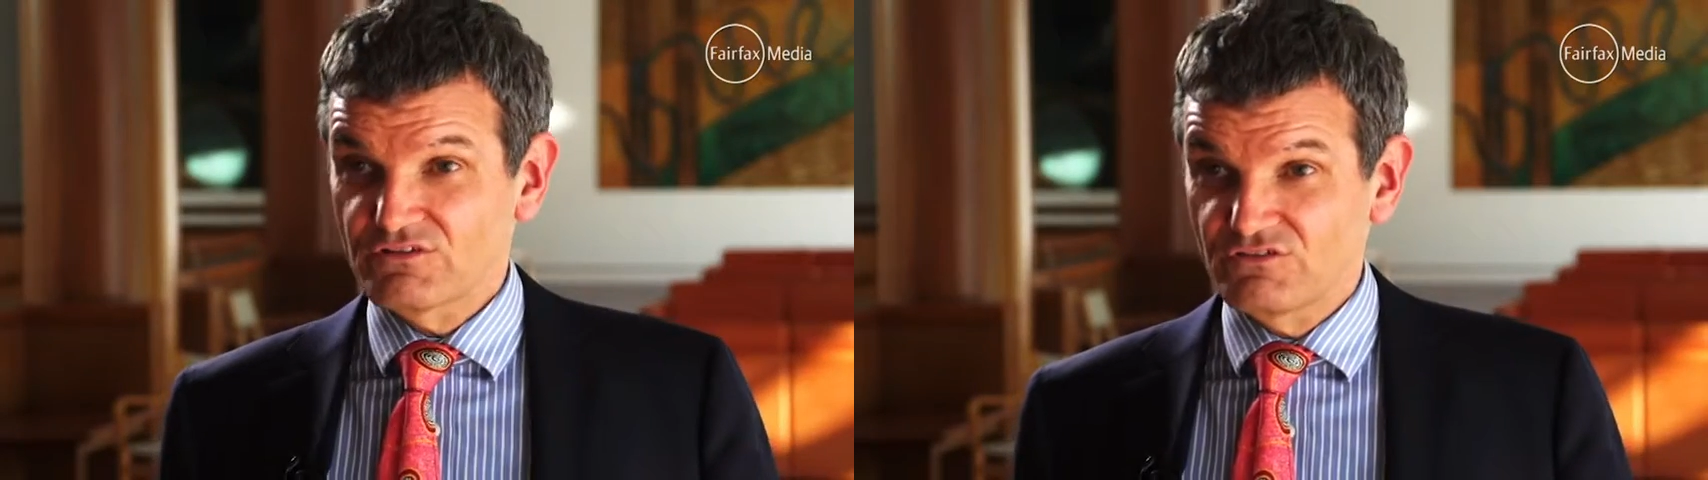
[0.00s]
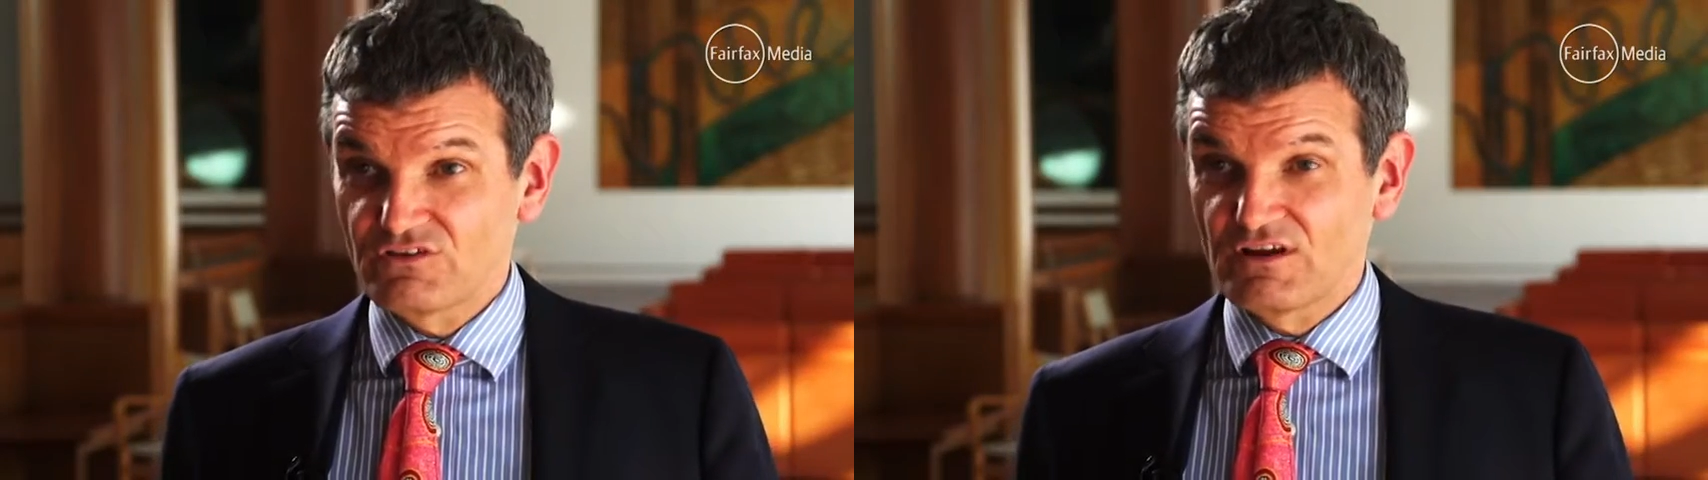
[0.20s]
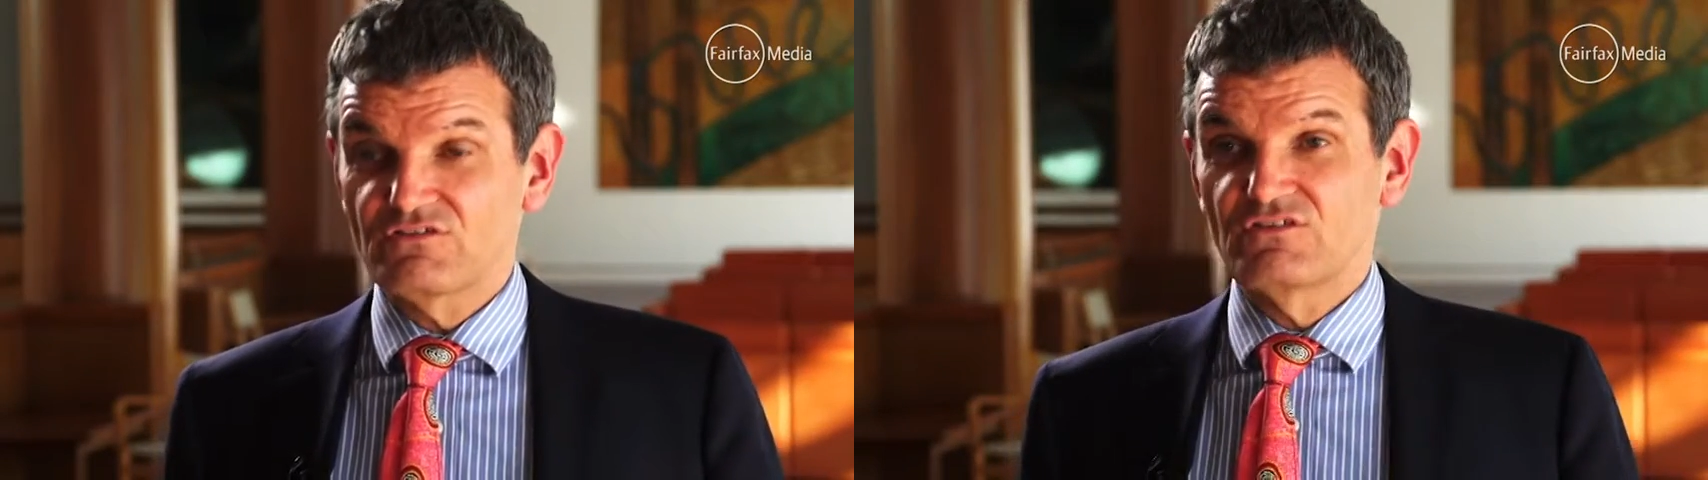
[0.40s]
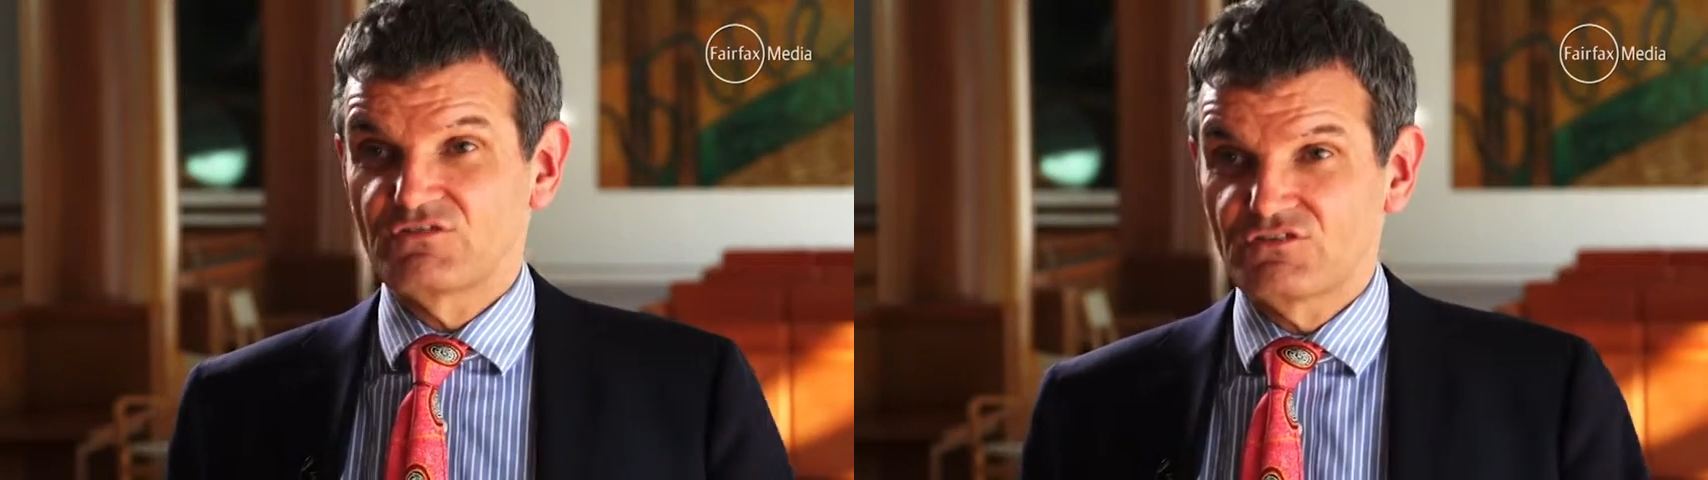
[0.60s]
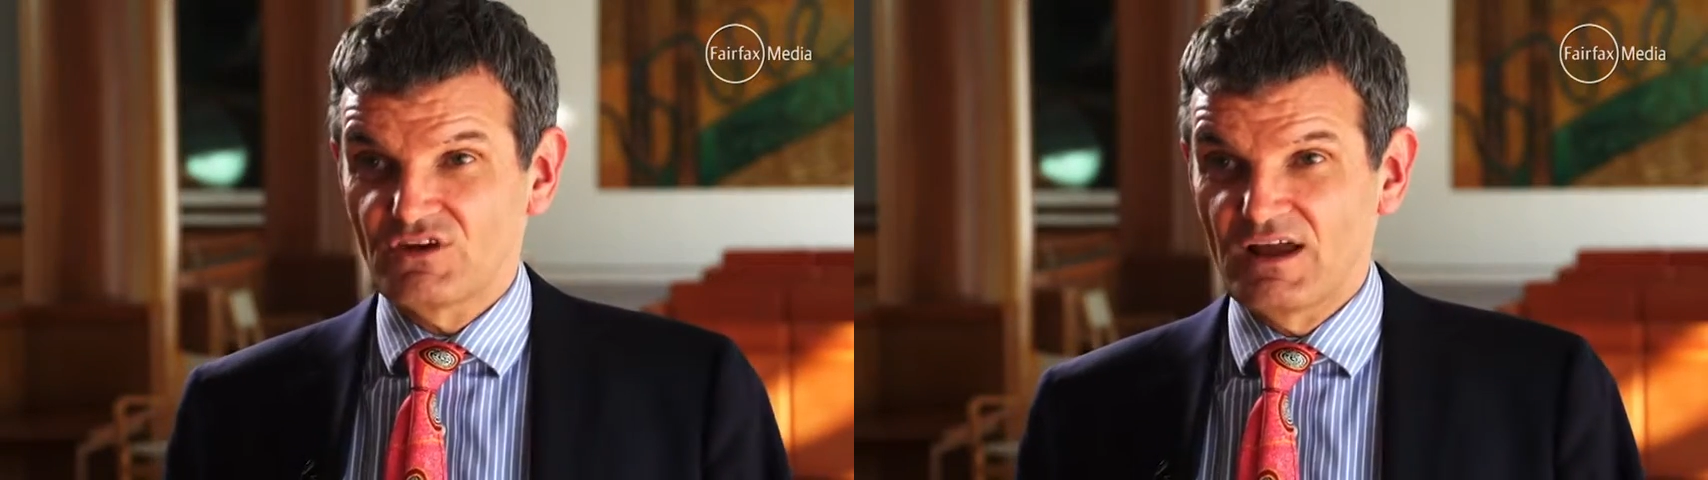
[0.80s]
suggestions
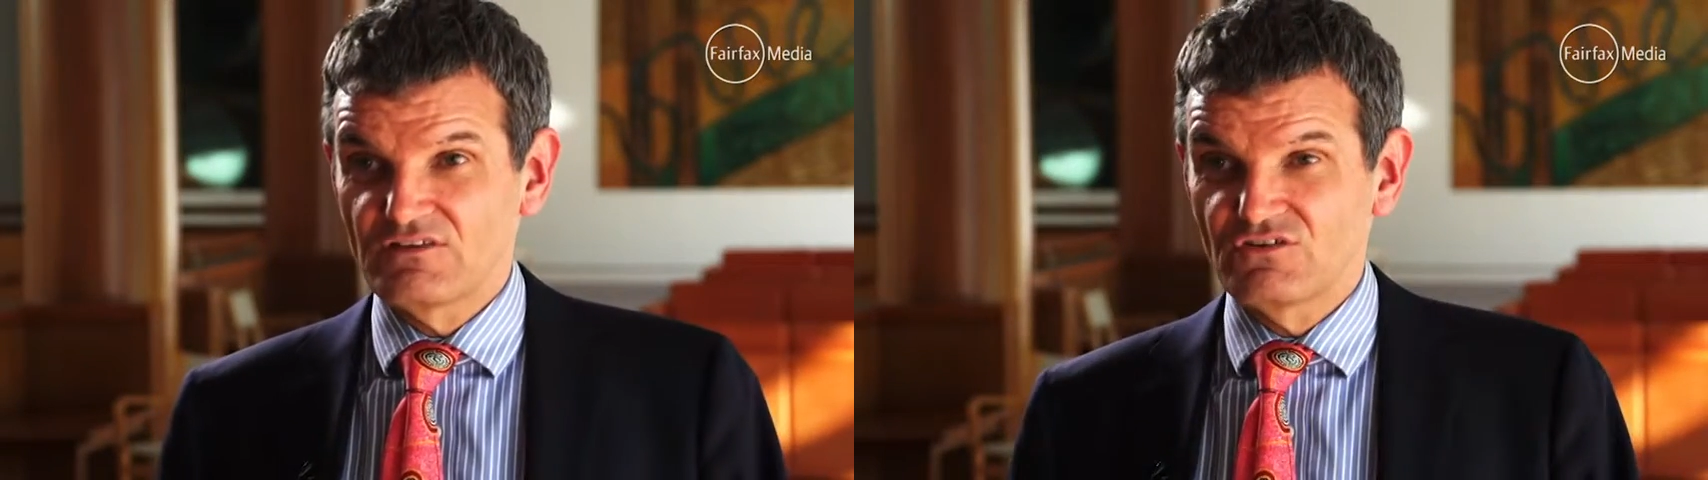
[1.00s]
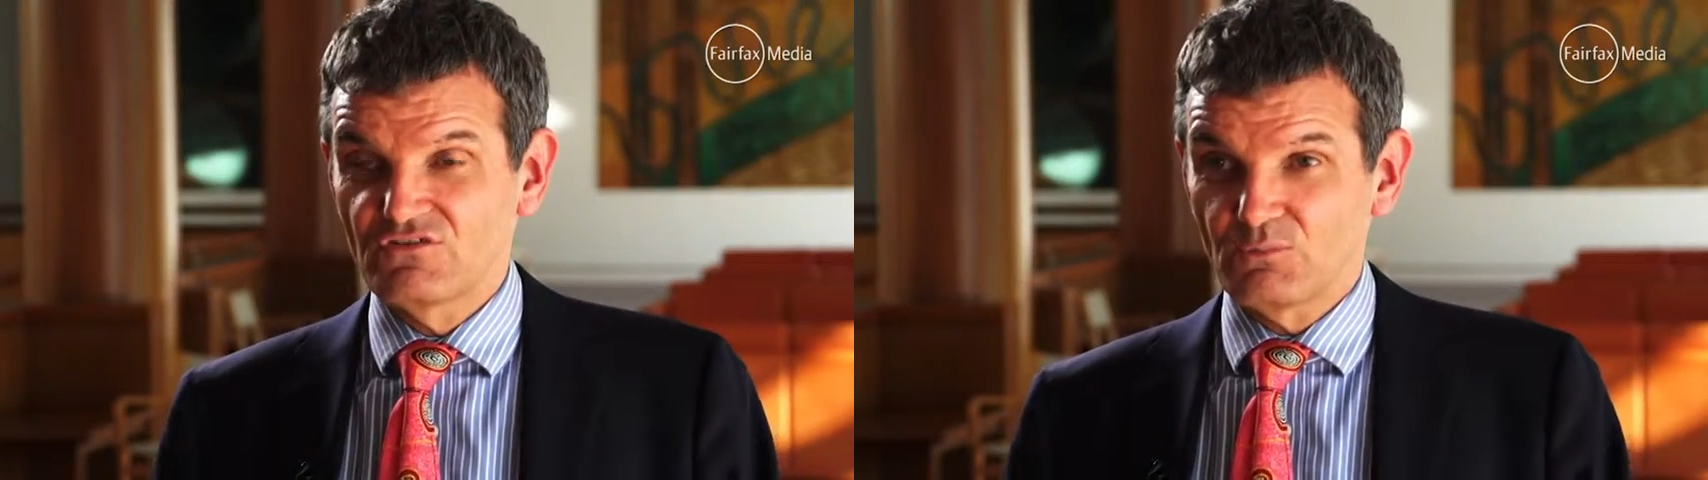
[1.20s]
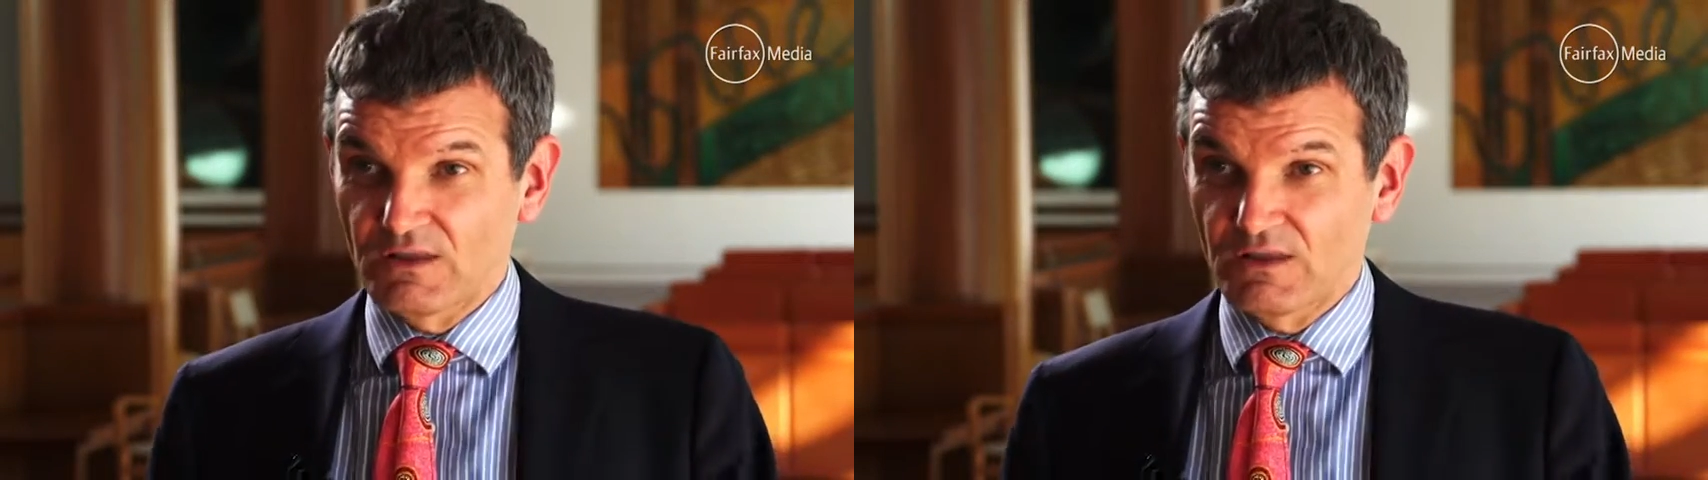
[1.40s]
for changes,